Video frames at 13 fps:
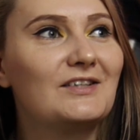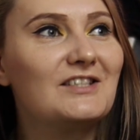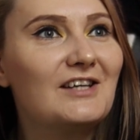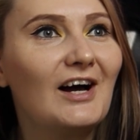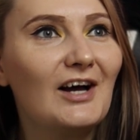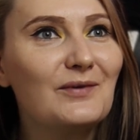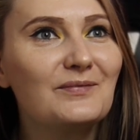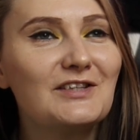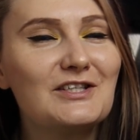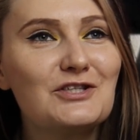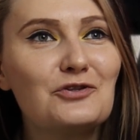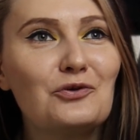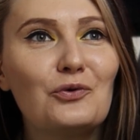time
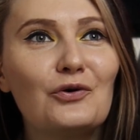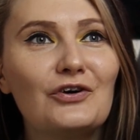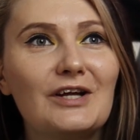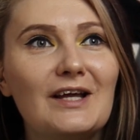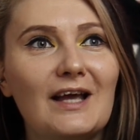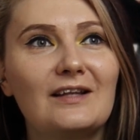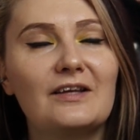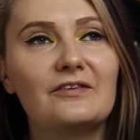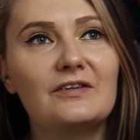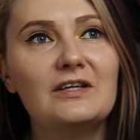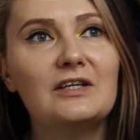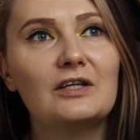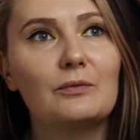this story, and I
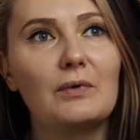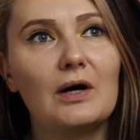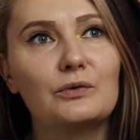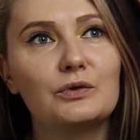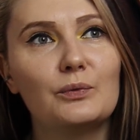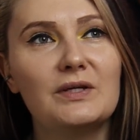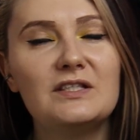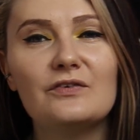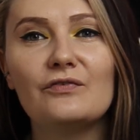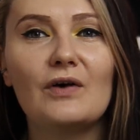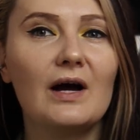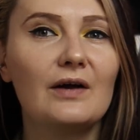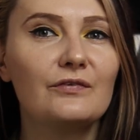think about
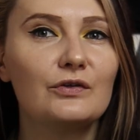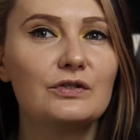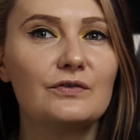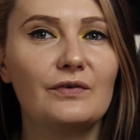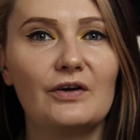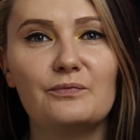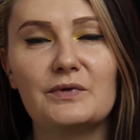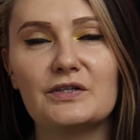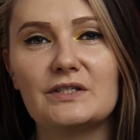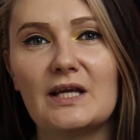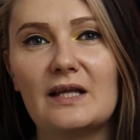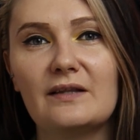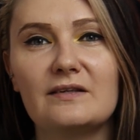
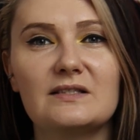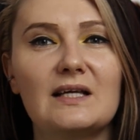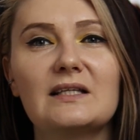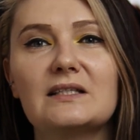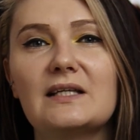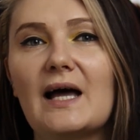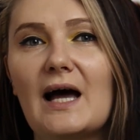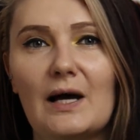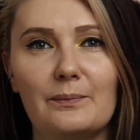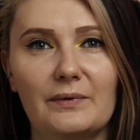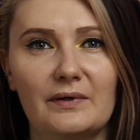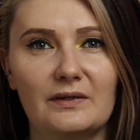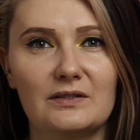25-35% is nothing
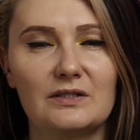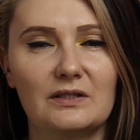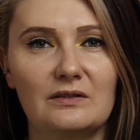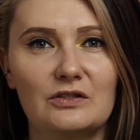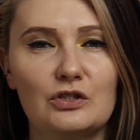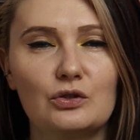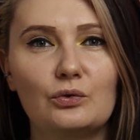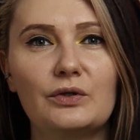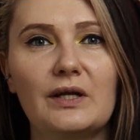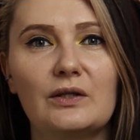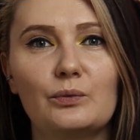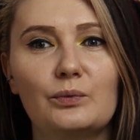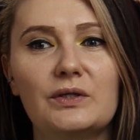happened in the
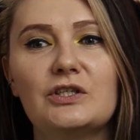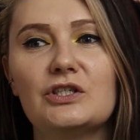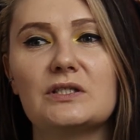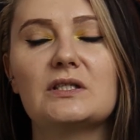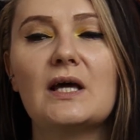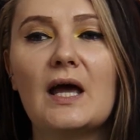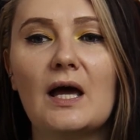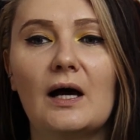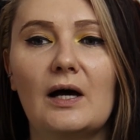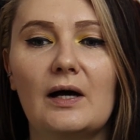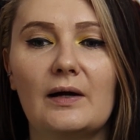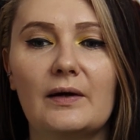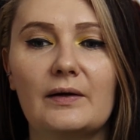story, and we just
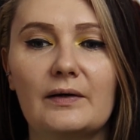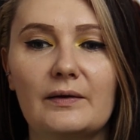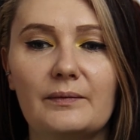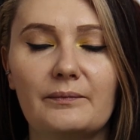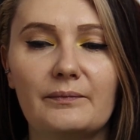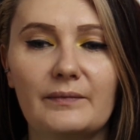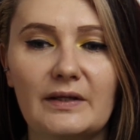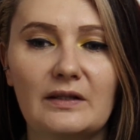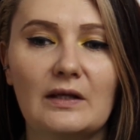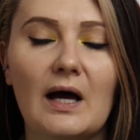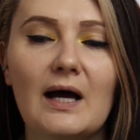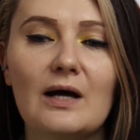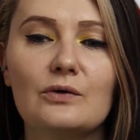in
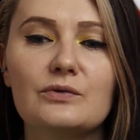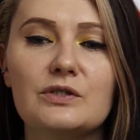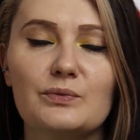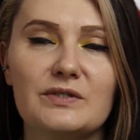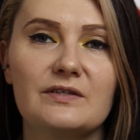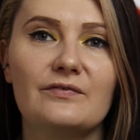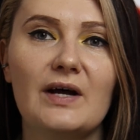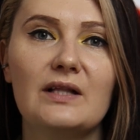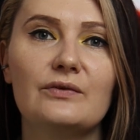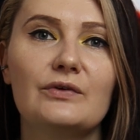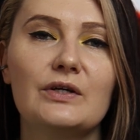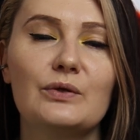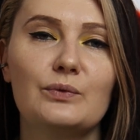the house with
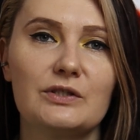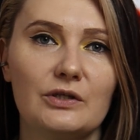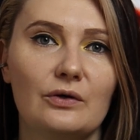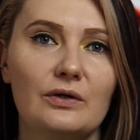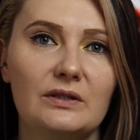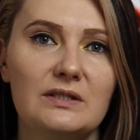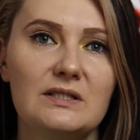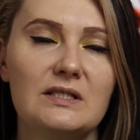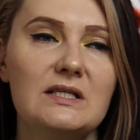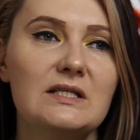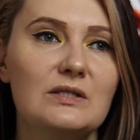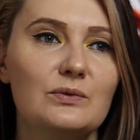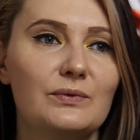Valerie, with her
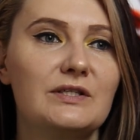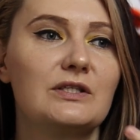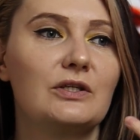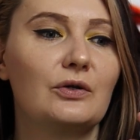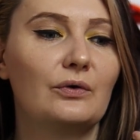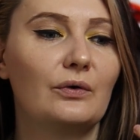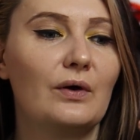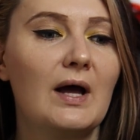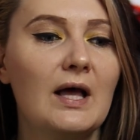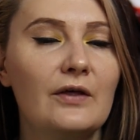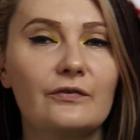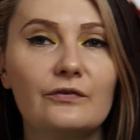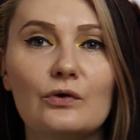disease, with her
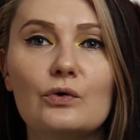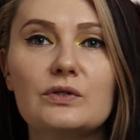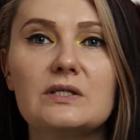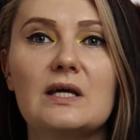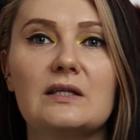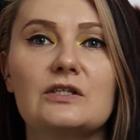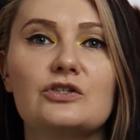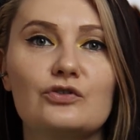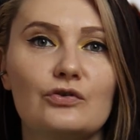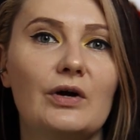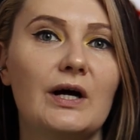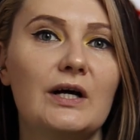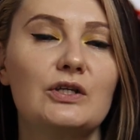thoughts, and
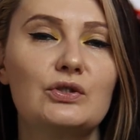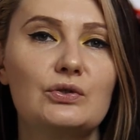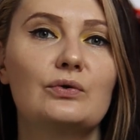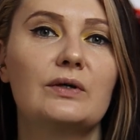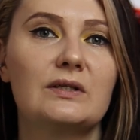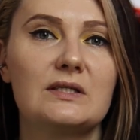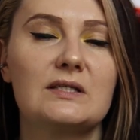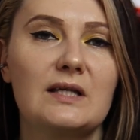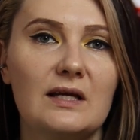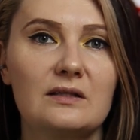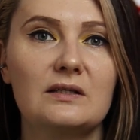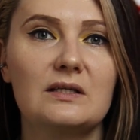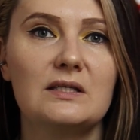try to
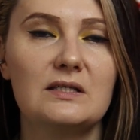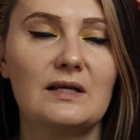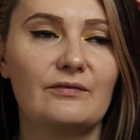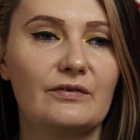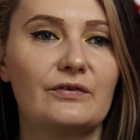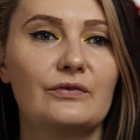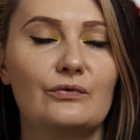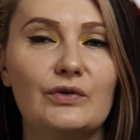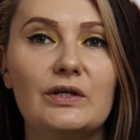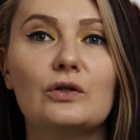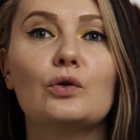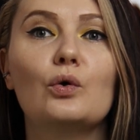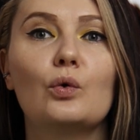understand is everything
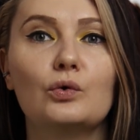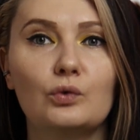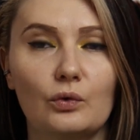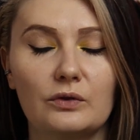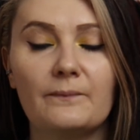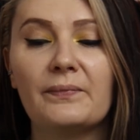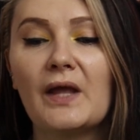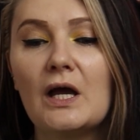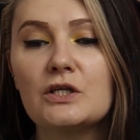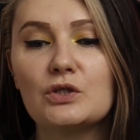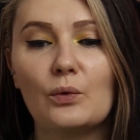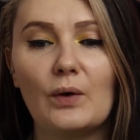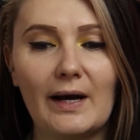real or not.
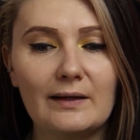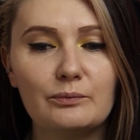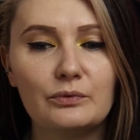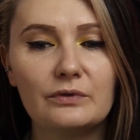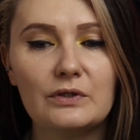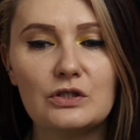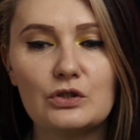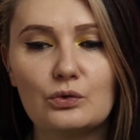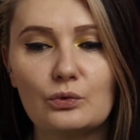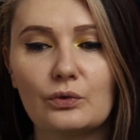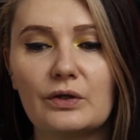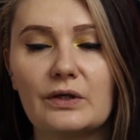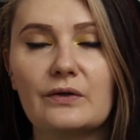So I put this
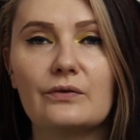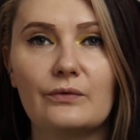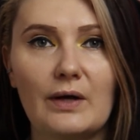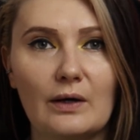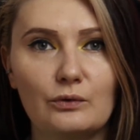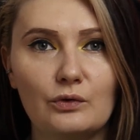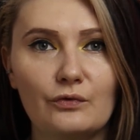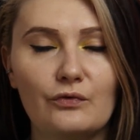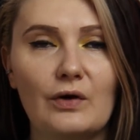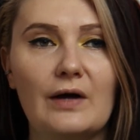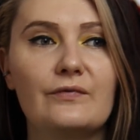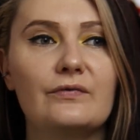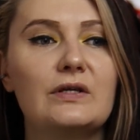story 3 out of
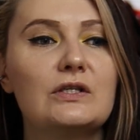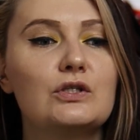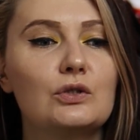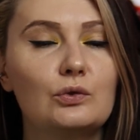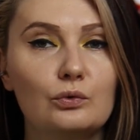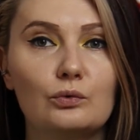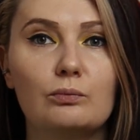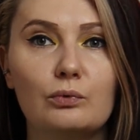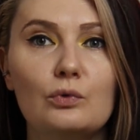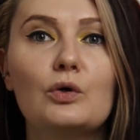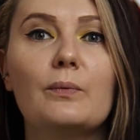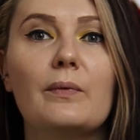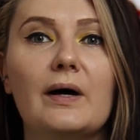5. It's a good
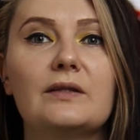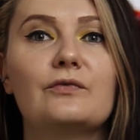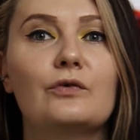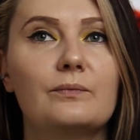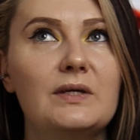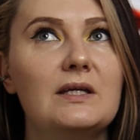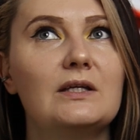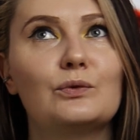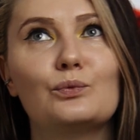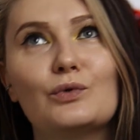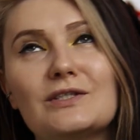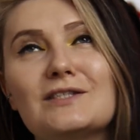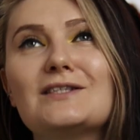book, but for me it
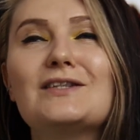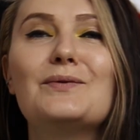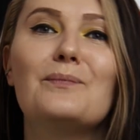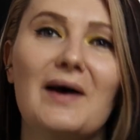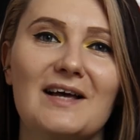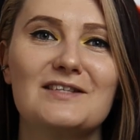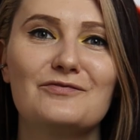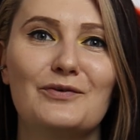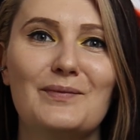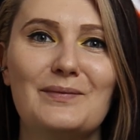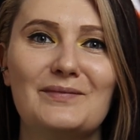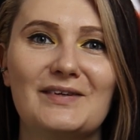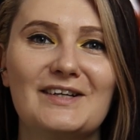wasn't the best
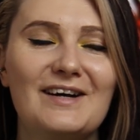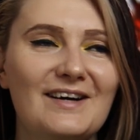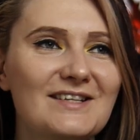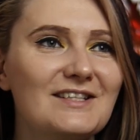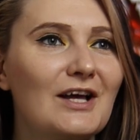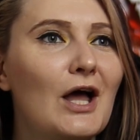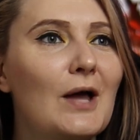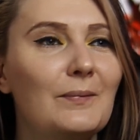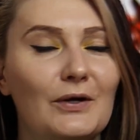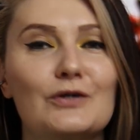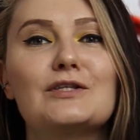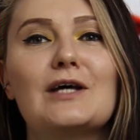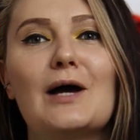from Garza,
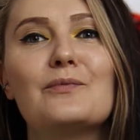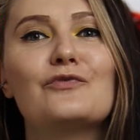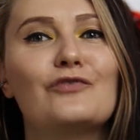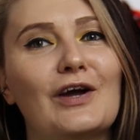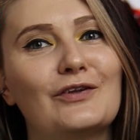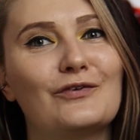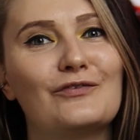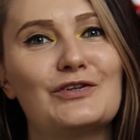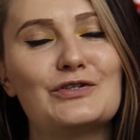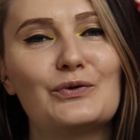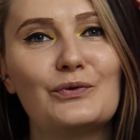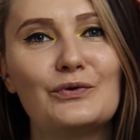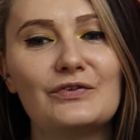because I'm a fan of
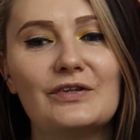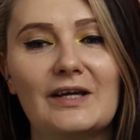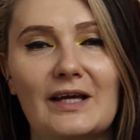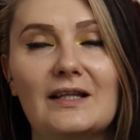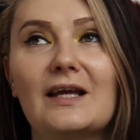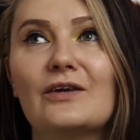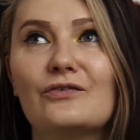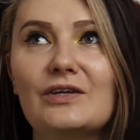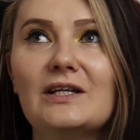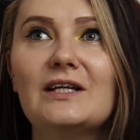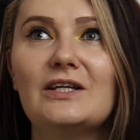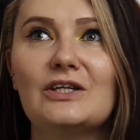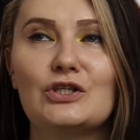this author and I
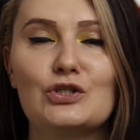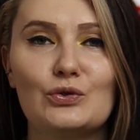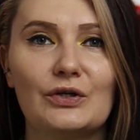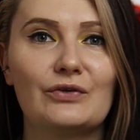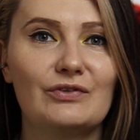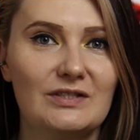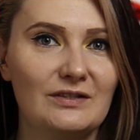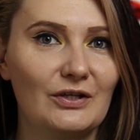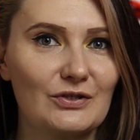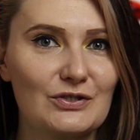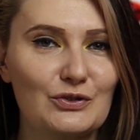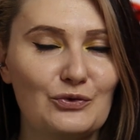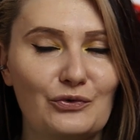really enjoy reading
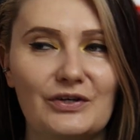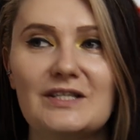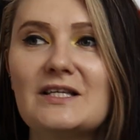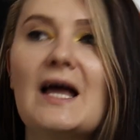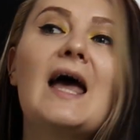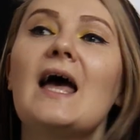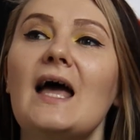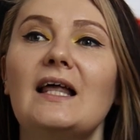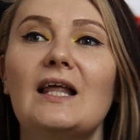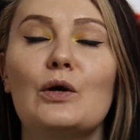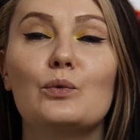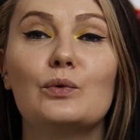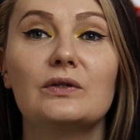her stories, and
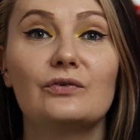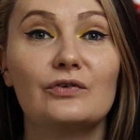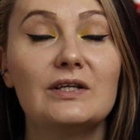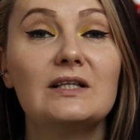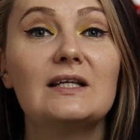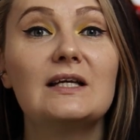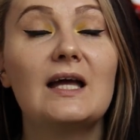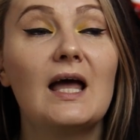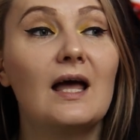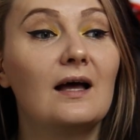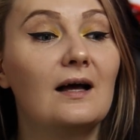I will really